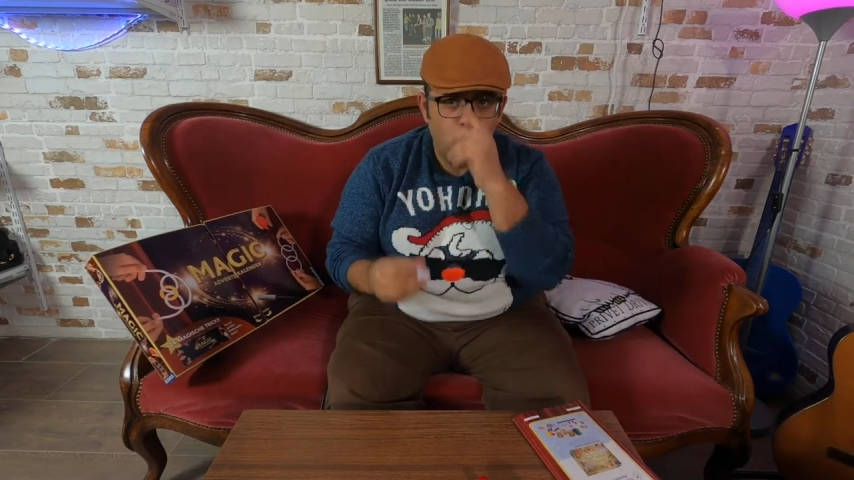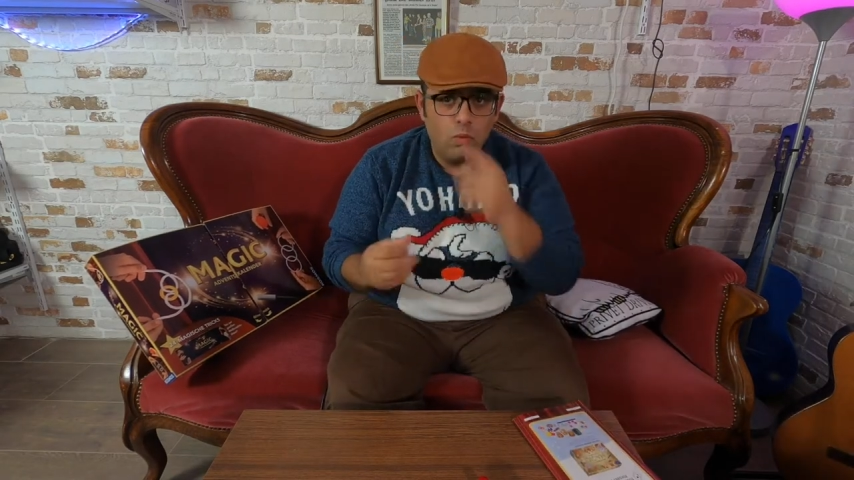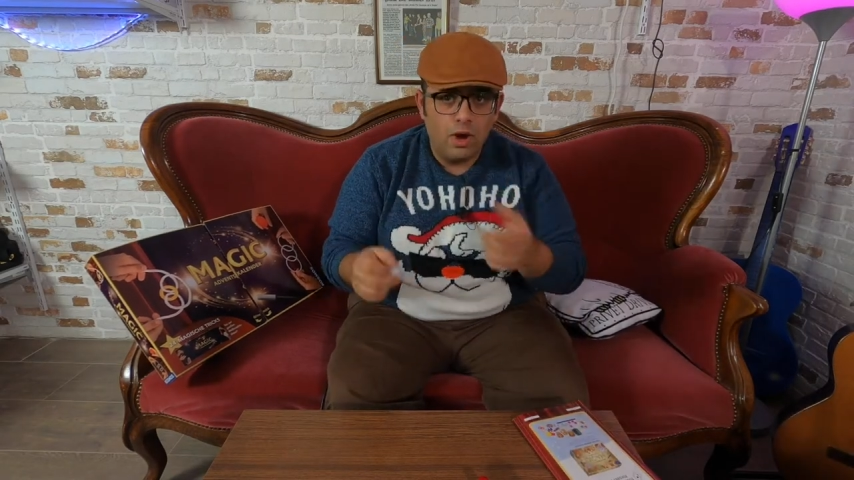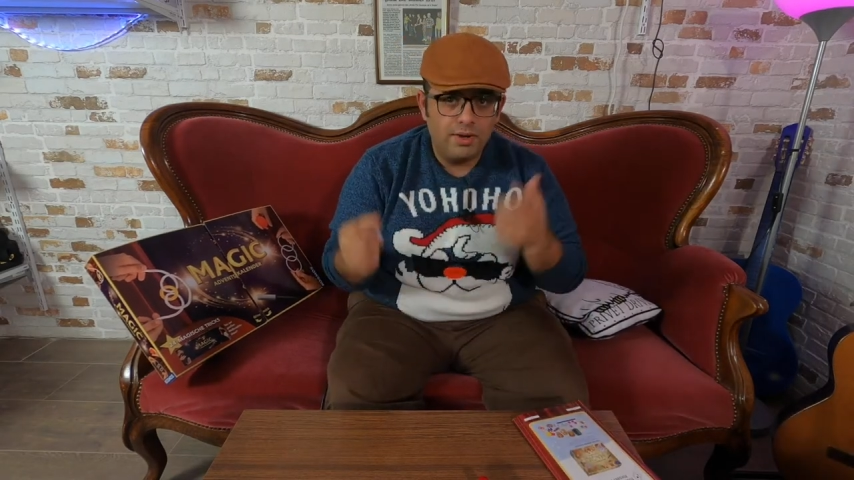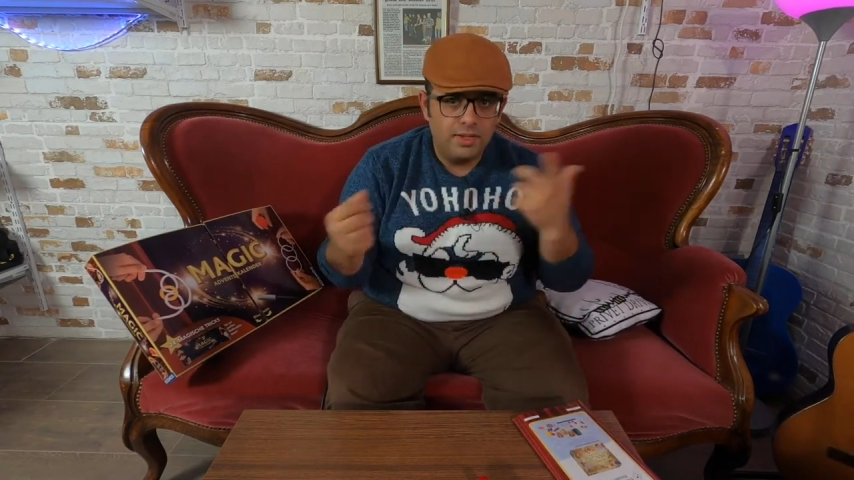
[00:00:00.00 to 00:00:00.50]

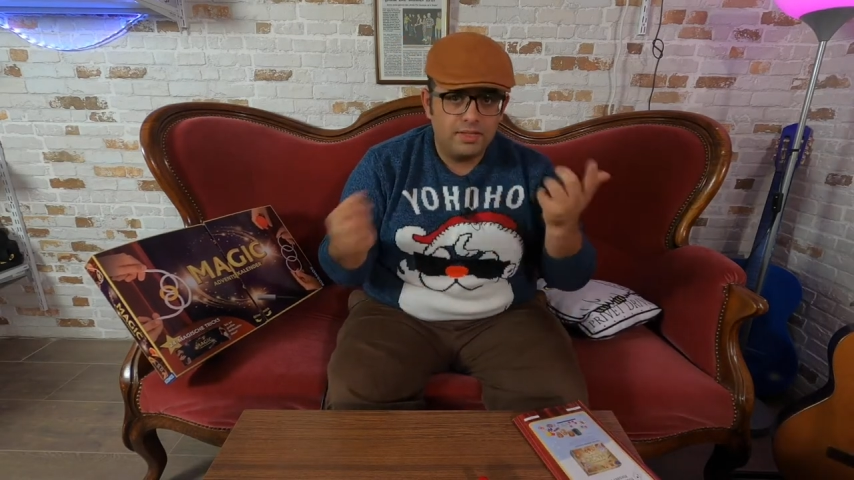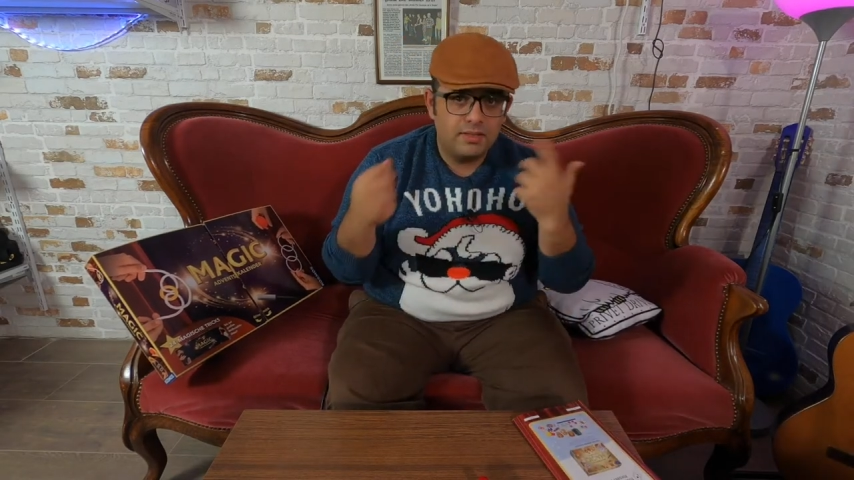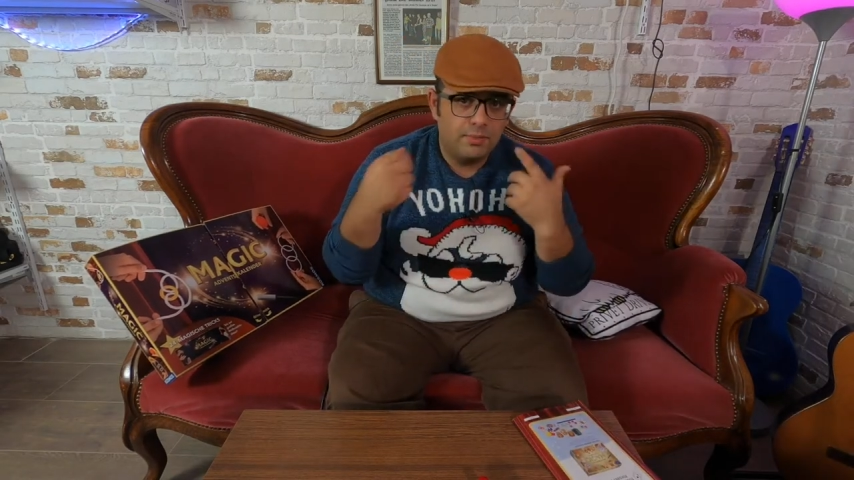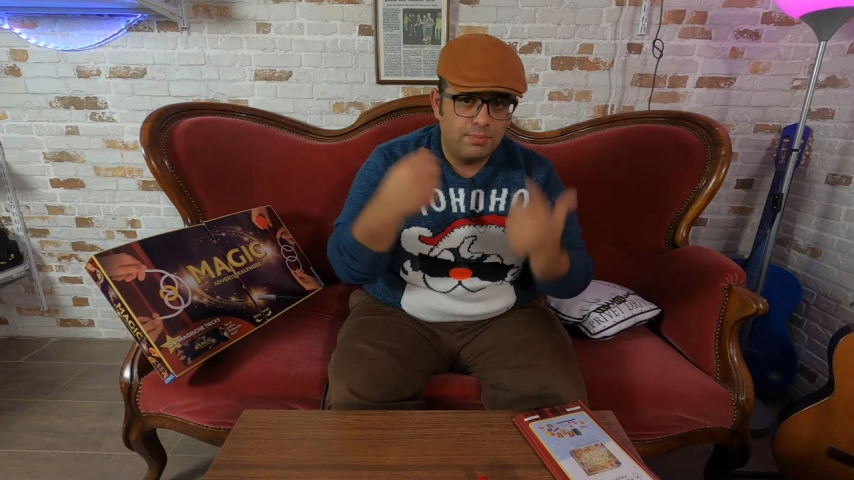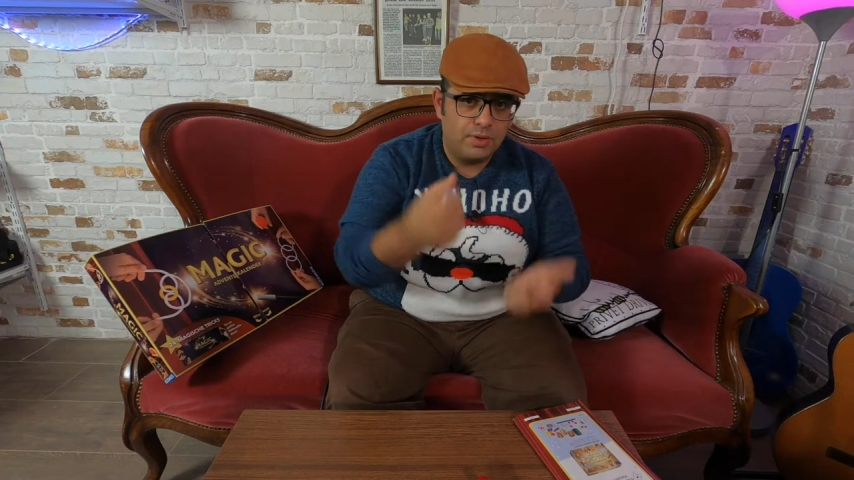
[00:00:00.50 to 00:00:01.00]
One is
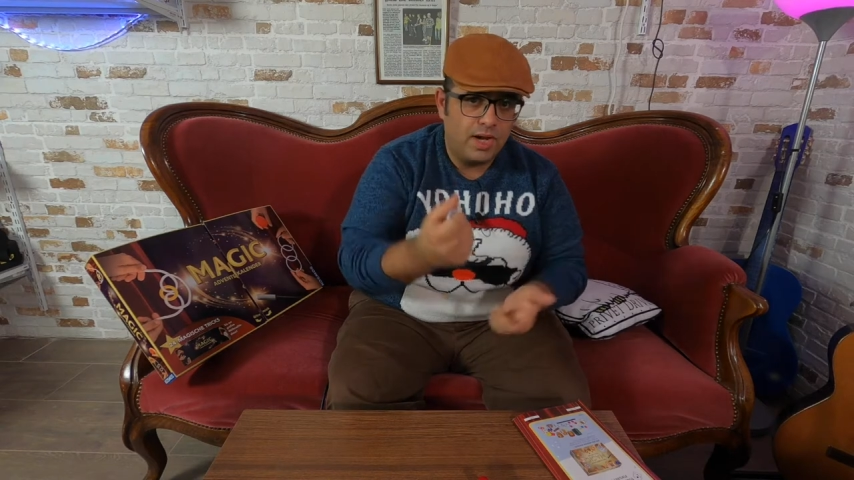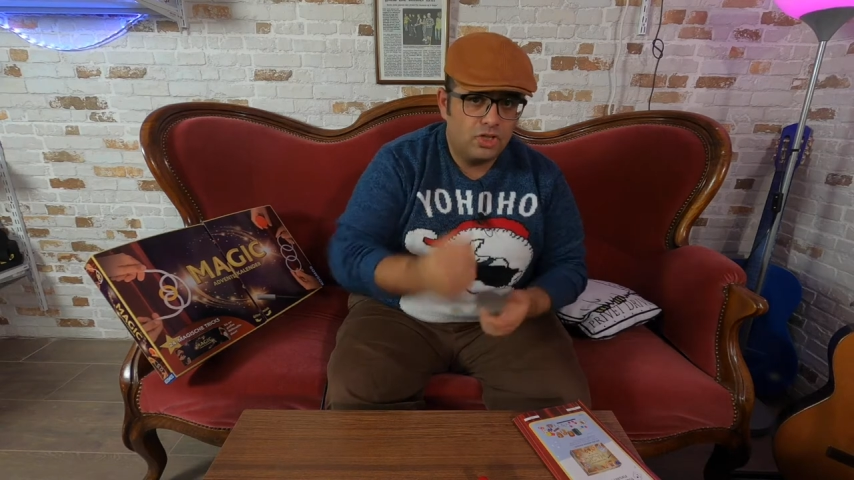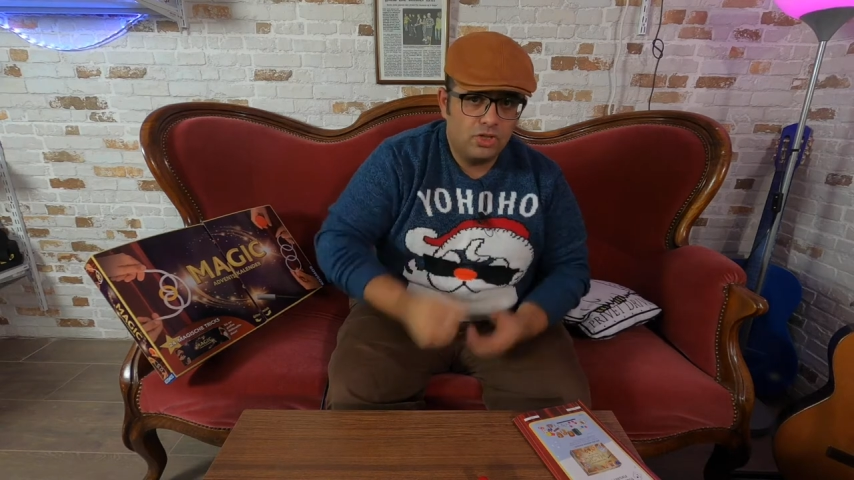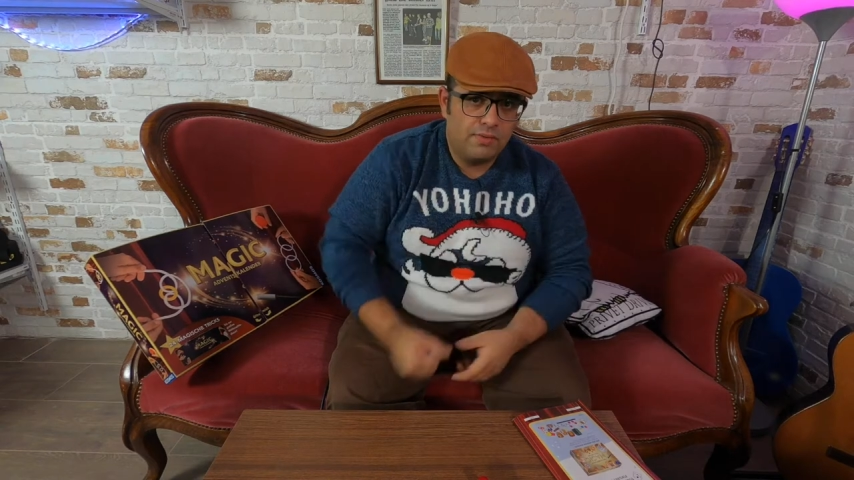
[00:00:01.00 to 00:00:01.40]
the production